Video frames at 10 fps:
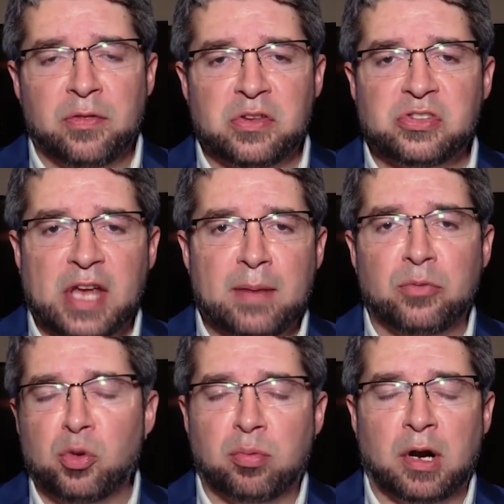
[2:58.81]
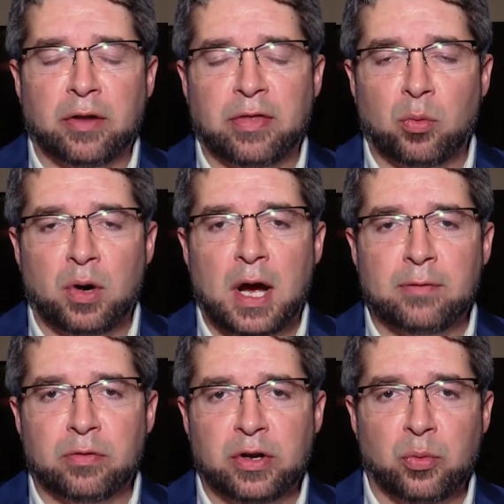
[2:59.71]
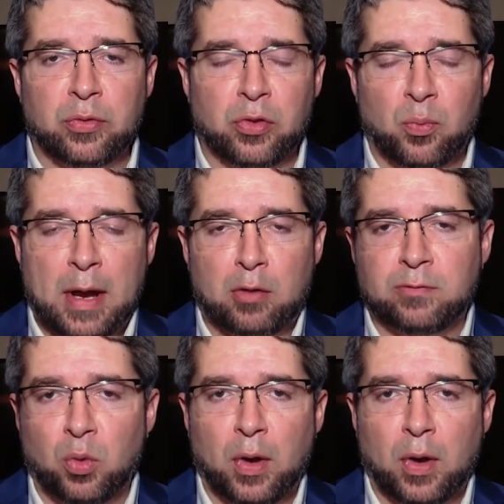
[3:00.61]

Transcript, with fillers: The same new product that we're offering with the powerful